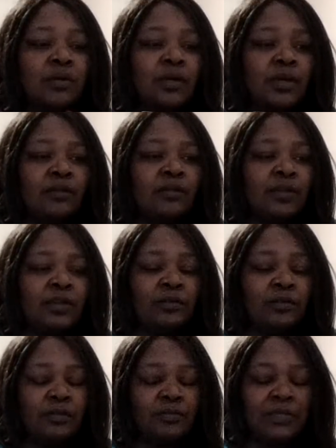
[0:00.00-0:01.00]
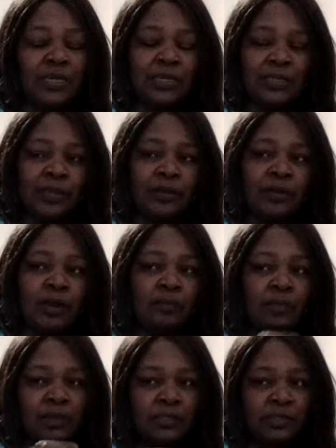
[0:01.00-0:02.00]
when you do take the hair out,
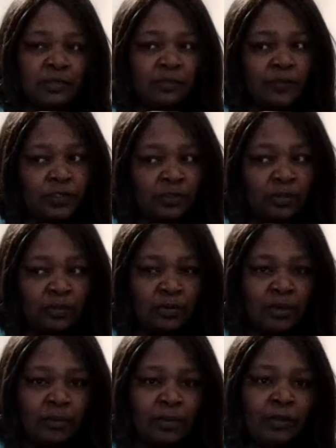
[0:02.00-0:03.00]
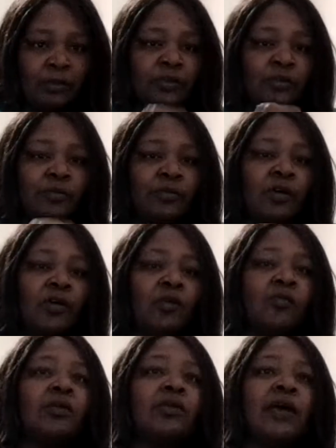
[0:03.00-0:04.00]
because it eventually will come out, your doll
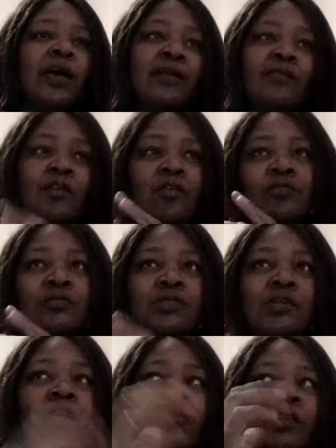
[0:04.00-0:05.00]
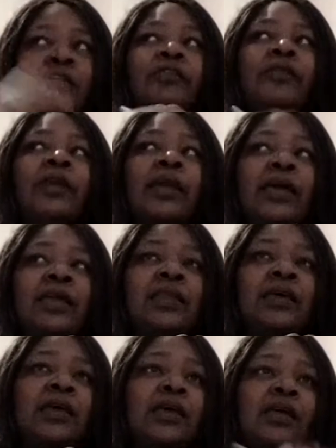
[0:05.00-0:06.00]
will have holes all in her head
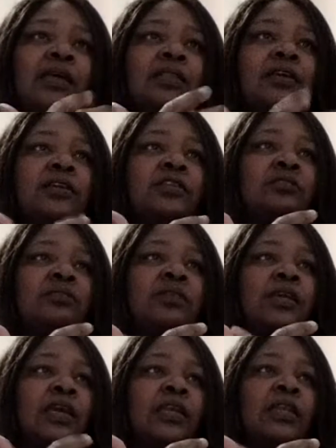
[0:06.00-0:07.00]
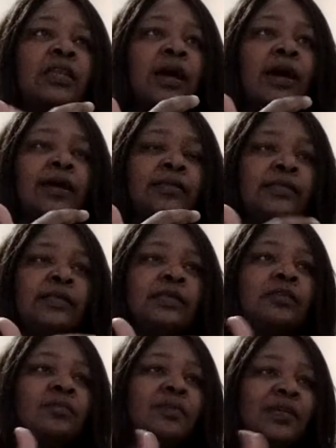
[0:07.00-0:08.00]
that you cannot
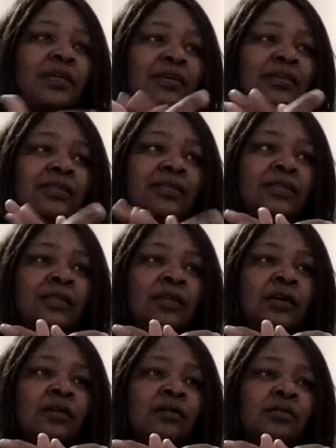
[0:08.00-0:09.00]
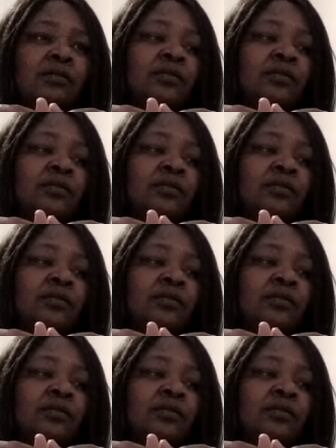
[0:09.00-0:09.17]
seal because it's silicone.